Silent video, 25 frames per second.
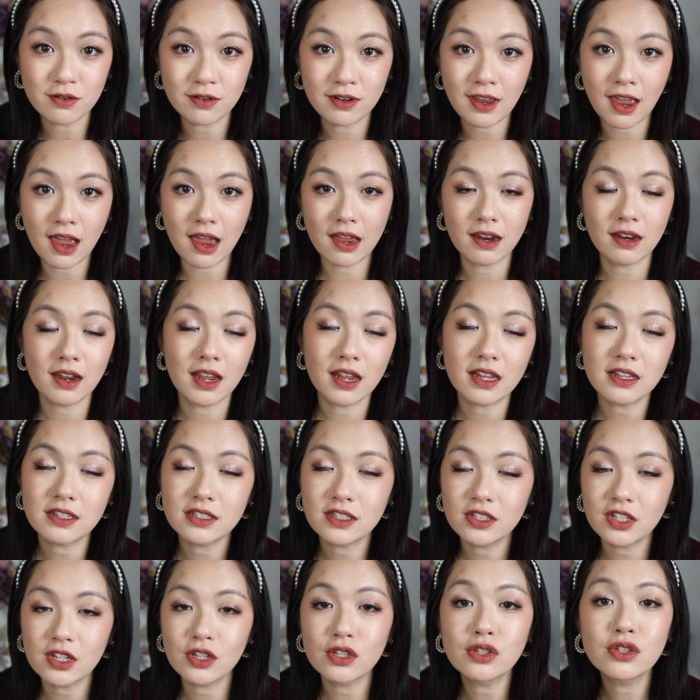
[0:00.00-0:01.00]
get.
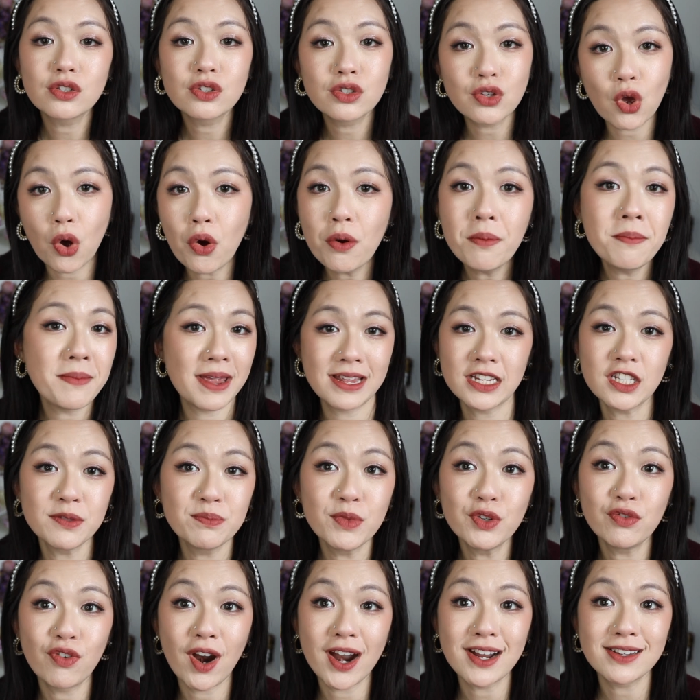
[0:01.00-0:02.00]
It's just so
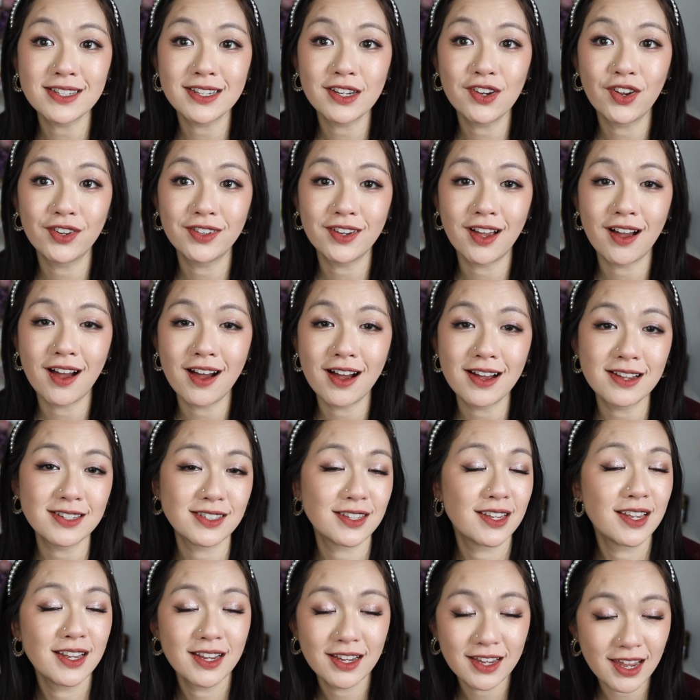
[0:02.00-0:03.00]
mesmerizing on the
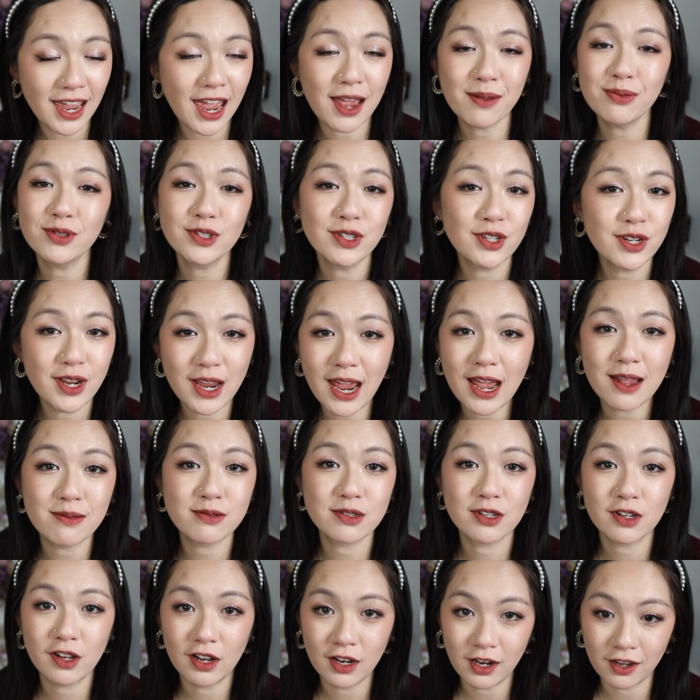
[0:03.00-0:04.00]
eyes. Absolutely
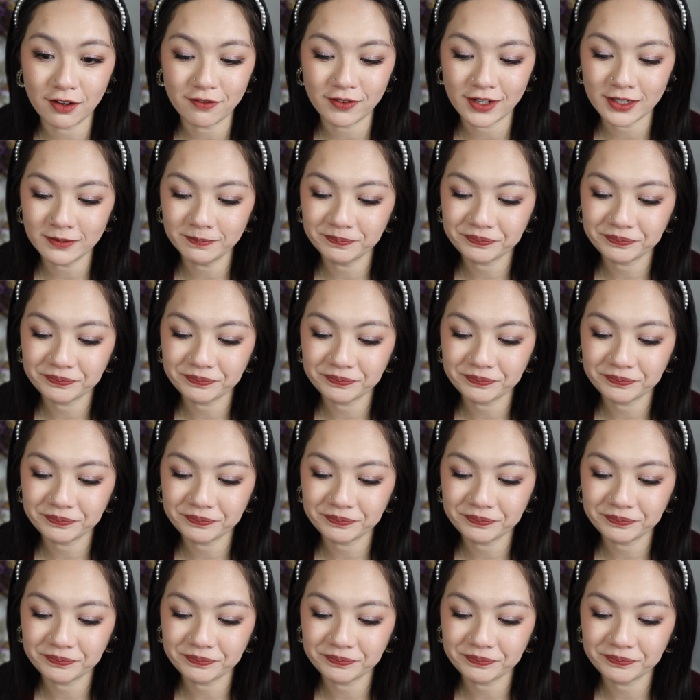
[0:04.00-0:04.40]
love it.